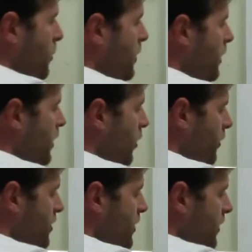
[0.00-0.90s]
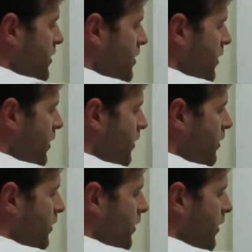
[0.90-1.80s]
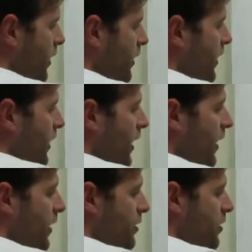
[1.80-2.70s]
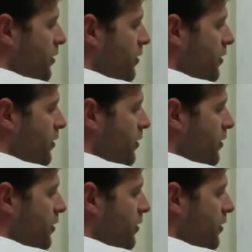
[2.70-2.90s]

we need to go to the CDC and the NIH.